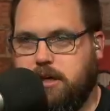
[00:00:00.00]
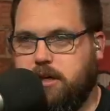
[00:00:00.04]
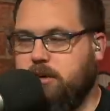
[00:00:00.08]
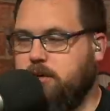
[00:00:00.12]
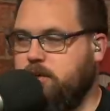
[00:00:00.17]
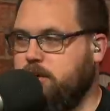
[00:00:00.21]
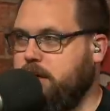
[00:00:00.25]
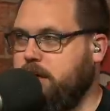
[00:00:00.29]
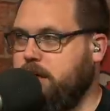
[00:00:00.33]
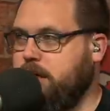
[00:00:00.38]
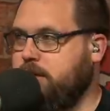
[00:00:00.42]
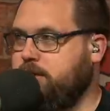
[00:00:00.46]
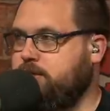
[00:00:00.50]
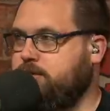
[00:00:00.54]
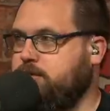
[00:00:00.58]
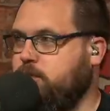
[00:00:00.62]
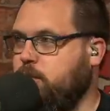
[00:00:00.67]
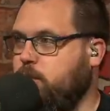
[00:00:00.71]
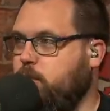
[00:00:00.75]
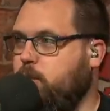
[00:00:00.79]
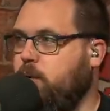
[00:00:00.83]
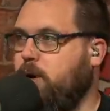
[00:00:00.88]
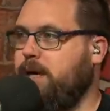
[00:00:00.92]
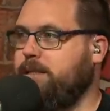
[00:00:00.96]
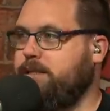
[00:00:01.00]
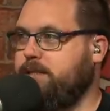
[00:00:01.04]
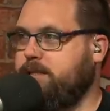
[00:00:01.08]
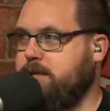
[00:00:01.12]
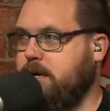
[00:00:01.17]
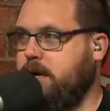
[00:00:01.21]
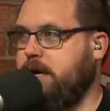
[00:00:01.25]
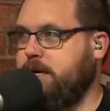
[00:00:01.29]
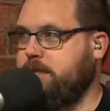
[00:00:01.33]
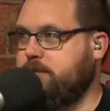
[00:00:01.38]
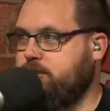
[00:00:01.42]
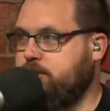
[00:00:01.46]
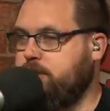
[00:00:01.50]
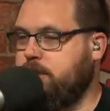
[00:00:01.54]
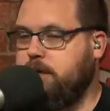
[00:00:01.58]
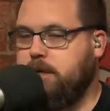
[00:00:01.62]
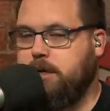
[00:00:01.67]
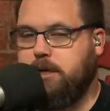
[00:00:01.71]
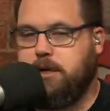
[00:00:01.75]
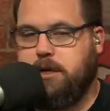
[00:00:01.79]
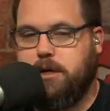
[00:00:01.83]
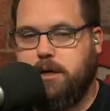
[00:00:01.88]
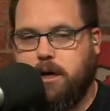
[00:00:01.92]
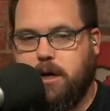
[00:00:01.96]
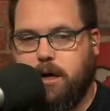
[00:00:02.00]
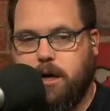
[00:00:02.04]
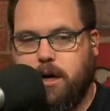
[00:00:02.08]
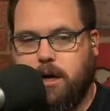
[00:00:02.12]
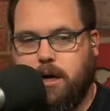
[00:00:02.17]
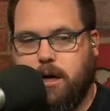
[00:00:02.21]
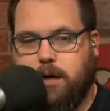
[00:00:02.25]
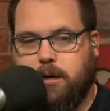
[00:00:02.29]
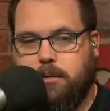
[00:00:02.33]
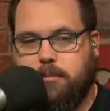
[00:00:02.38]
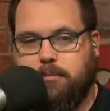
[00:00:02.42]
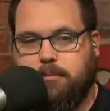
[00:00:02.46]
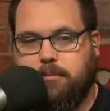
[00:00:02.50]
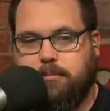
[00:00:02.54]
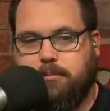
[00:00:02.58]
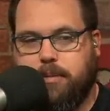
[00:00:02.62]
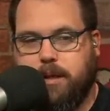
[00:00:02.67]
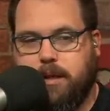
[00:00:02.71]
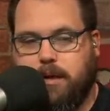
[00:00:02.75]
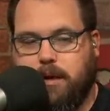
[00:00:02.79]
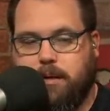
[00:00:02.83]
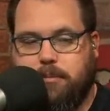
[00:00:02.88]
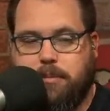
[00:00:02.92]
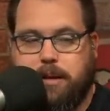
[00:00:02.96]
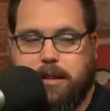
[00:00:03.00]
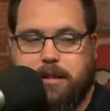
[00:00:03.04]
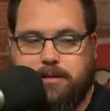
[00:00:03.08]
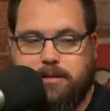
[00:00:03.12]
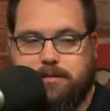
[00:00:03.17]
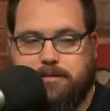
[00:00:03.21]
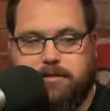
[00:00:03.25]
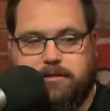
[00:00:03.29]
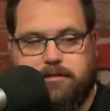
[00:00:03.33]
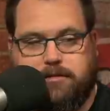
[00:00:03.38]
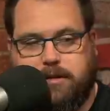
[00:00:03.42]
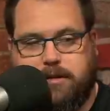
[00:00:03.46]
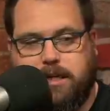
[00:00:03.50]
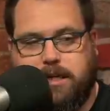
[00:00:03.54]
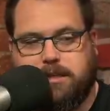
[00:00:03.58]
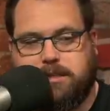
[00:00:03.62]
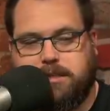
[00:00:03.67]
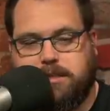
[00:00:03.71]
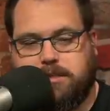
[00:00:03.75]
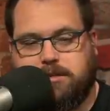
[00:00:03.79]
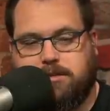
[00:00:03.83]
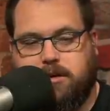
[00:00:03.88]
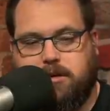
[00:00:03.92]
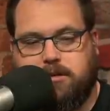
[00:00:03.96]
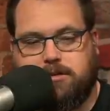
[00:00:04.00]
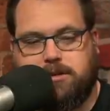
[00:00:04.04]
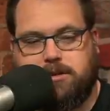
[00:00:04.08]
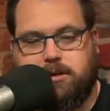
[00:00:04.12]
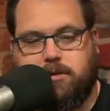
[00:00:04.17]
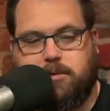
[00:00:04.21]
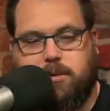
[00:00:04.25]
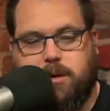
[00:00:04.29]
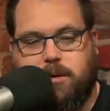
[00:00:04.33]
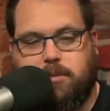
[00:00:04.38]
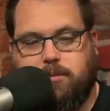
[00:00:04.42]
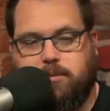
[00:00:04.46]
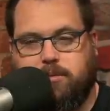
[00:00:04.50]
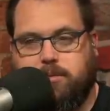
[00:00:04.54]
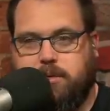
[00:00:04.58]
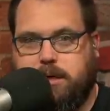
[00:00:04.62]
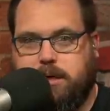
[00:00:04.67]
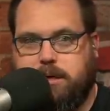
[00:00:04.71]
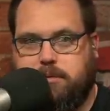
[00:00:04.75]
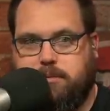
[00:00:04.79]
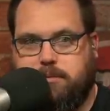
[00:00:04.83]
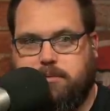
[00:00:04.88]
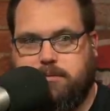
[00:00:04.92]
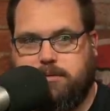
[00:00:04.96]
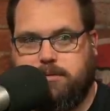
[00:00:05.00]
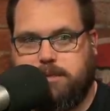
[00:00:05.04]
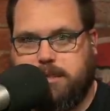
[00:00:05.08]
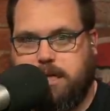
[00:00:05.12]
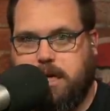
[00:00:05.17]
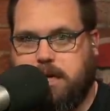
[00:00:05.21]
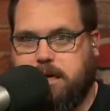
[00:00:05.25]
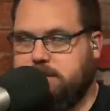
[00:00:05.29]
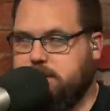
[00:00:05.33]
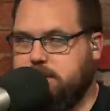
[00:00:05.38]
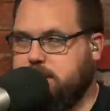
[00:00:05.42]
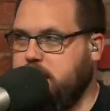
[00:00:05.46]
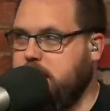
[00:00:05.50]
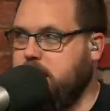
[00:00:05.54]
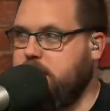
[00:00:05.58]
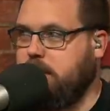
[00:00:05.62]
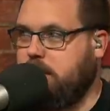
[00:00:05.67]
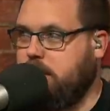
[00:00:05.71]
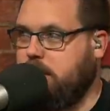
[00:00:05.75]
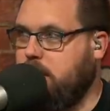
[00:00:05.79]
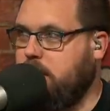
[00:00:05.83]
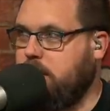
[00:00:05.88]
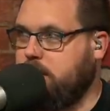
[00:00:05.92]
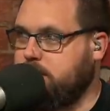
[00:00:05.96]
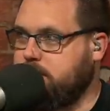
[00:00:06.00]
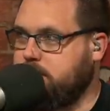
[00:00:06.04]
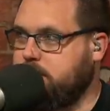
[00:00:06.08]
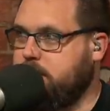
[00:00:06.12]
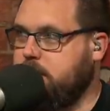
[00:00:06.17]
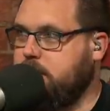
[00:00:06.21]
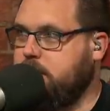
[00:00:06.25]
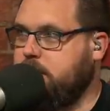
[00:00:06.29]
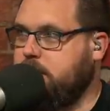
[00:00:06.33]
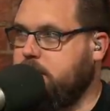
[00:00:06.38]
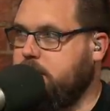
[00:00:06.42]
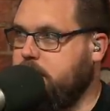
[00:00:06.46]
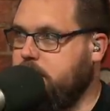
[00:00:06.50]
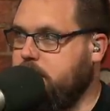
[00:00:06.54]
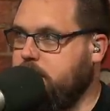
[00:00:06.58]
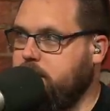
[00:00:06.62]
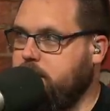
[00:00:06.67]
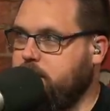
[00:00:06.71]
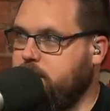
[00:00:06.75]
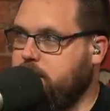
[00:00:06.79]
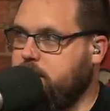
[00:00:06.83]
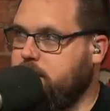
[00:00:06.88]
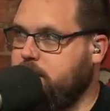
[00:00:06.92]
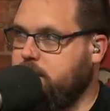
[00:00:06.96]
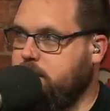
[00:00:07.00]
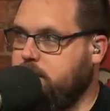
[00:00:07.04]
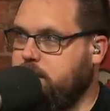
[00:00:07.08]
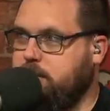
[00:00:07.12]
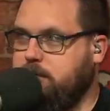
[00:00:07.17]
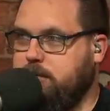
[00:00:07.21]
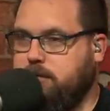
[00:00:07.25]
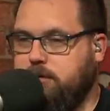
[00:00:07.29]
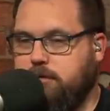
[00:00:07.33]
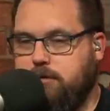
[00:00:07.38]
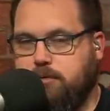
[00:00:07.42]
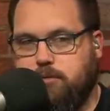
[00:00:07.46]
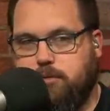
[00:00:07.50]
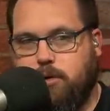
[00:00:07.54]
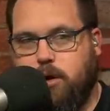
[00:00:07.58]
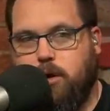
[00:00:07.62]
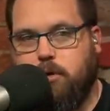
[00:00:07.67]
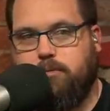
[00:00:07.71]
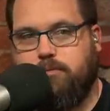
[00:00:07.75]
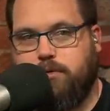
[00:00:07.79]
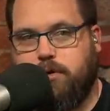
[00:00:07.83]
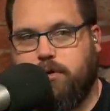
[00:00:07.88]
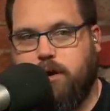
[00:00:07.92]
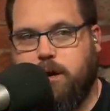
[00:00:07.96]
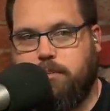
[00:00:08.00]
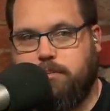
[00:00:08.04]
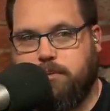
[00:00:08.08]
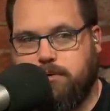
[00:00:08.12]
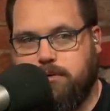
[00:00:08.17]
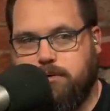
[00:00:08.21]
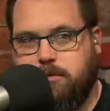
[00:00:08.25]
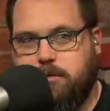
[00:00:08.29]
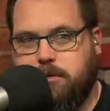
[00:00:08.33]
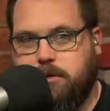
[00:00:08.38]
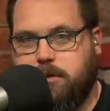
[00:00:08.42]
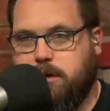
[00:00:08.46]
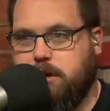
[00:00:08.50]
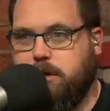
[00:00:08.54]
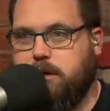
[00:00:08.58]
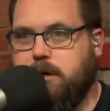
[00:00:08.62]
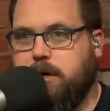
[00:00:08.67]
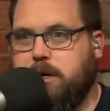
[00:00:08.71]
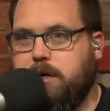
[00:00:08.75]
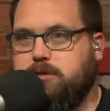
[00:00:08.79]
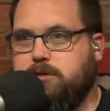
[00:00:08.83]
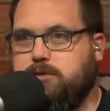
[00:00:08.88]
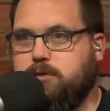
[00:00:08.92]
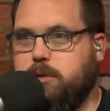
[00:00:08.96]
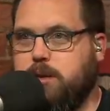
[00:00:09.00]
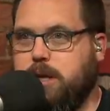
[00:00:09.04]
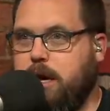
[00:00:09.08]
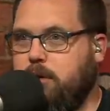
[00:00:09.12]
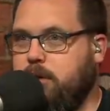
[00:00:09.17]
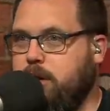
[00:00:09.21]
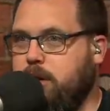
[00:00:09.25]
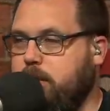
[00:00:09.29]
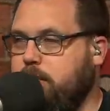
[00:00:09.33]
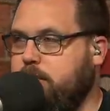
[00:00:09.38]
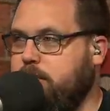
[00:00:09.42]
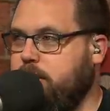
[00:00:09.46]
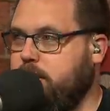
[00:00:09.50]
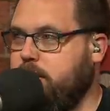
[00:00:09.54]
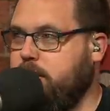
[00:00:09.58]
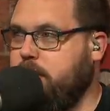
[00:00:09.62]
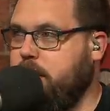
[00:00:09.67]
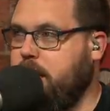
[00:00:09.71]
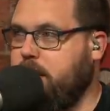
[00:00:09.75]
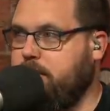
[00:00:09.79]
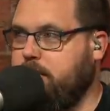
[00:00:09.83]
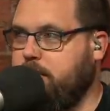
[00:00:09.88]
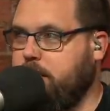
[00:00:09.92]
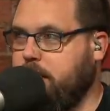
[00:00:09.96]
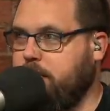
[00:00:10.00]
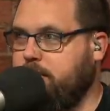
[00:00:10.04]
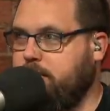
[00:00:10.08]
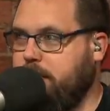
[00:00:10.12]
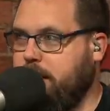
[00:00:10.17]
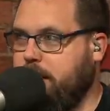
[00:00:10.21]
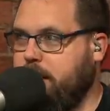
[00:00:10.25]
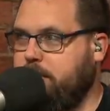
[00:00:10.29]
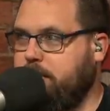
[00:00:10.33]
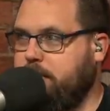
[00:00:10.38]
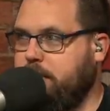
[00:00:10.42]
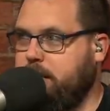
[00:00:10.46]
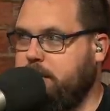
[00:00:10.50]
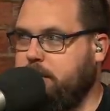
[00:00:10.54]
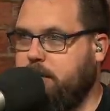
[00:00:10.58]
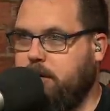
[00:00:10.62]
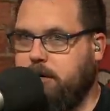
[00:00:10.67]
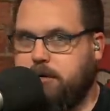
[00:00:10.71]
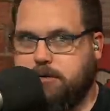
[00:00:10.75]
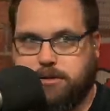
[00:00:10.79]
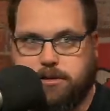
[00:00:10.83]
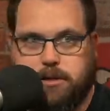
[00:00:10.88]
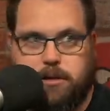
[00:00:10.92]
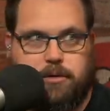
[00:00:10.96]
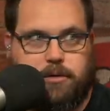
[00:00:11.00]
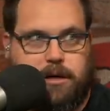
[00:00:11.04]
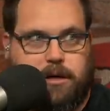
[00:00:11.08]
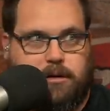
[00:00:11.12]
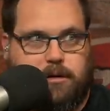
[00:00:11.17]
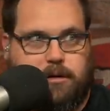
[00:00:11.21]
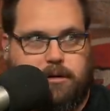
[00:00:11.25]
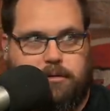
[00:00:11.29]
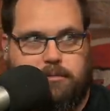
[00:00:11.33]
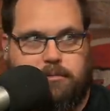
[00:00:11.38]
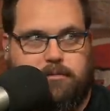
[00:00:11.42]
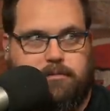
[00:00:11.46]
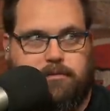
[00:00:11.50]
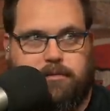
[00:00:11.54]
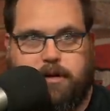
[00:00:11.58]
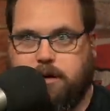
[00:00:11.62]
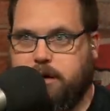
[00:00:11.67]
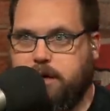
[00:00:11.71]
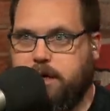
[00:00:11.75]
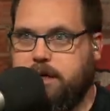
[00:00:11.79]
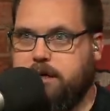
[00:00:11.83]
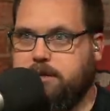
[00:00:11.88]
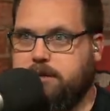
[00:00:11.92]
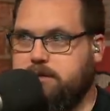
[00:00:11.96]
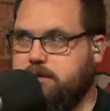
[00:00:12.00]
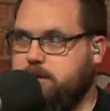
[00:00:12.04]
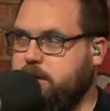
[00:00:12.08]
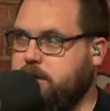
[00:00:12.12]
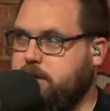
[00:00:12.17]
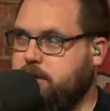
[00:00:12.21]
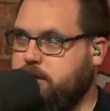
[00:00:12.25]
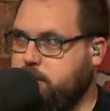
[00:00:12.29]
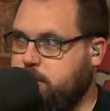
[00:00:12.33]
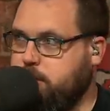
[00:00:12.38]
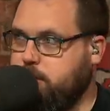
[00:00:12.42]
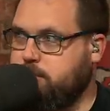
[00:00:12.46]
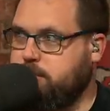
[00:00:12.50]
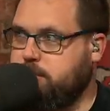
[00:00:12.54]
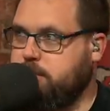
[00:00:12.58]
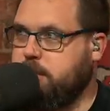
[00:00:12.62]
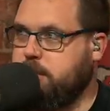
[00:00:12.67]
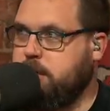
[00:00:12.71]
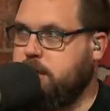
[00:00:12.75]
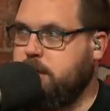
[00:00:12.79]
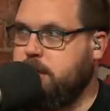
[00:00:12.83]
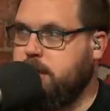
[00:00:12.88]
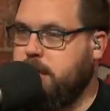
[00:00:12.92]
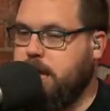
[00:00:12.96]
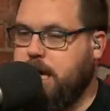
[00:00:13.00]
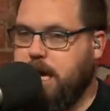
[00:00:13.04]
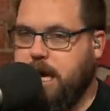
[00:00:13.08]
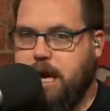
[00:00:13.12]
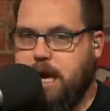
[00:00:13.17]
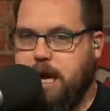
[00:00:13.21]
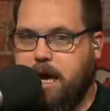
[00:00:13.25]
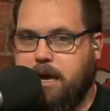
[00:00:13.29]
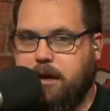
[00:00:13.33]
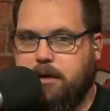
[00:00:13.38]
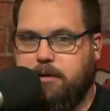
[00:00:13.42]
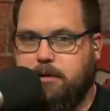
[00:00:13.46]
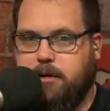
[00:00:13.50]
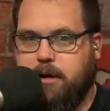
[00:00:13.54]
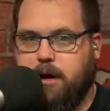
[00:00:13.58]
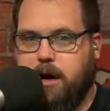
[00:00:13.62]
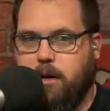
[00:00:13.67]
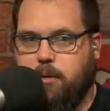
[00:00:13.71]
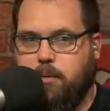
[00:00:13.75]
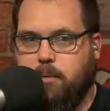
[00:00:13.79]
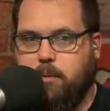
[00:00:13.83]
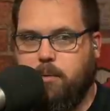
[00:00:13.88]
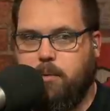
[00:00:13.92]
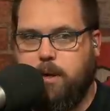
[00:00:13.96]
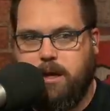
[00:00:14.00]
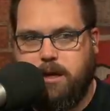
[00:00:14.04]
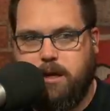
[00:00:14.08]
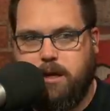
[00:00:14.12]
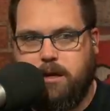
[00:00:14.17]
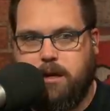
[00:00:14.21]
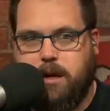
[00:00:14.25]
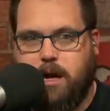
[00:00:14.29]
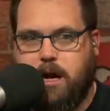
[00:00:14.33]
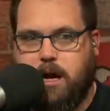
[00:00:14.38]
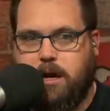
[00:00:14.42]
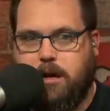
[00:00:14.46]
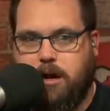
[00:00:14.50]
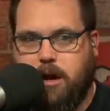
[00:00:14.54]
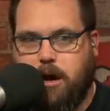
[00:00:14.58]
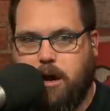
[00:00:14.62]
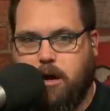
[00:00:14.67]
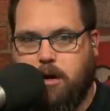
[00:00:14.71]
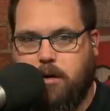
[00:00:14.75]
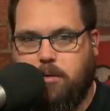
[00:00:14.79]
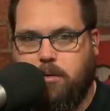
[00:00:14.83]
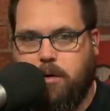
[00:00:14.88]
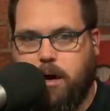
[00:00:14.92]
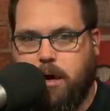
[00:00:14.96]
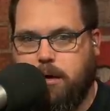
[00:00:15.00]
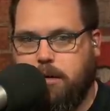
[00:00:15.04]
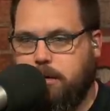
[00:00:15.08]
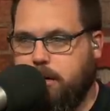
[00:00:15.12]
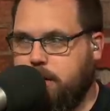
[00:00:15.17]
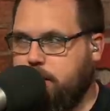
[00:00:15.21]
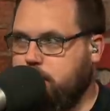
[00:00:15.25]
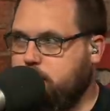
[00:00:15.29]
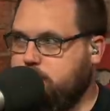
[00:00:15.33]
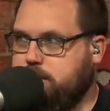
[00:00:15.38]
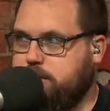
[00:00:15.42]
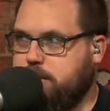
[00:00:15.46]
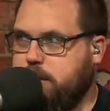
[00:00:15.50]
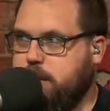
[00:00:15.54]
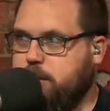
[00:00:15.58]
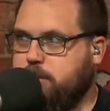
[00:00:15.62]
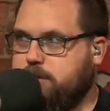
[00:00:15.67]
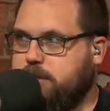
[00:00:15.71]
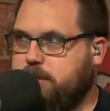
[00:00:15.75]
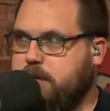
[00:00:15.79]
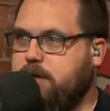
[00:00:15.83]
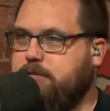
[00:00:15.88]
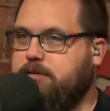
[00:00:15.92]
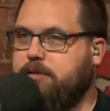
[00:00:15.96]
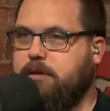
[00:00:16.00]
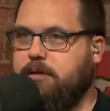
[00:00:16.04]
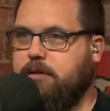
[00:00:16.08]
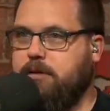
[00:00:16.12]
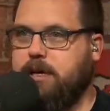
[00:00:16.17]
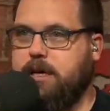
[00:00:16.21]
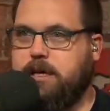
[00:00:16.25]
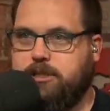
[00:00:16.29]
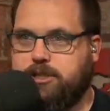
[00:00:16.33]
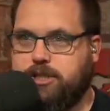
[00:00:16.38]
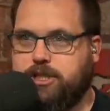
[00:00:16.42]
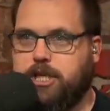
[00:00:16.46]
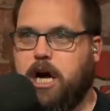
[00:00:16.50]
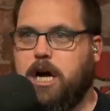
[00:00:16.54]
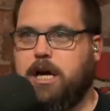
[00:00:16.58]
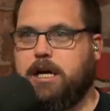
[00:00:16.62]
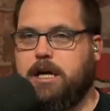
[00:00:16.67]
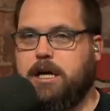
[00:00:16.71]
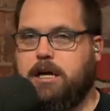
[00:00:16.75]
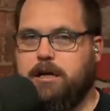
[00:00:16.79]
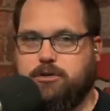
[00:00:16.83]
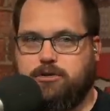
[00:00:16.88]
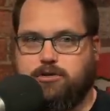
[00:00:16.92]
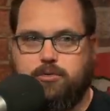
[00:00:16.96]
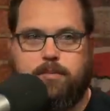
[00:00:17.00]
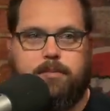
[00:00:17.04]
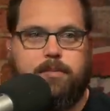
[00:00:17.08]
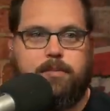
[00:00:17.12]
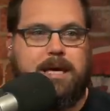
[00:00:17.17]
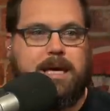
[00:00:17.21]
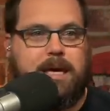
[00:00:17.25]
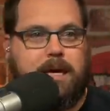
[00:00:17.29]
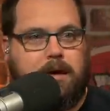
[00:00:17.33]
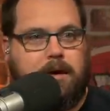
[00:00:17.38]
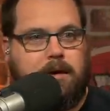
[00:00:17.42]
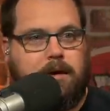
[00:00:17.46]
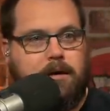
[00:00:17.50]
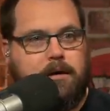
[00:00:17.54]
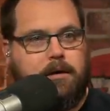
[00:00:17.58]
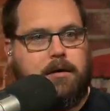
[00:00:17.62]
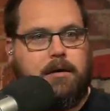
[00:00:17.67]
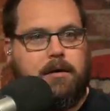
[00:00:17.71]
he only needs one touch. Um, but I mean, this is this is also what we said is in the cards. It, you you you hope for opportunity to allow him to have a big play, but also he could very easily goose. And we did not know. I it was it was definitely shocking to me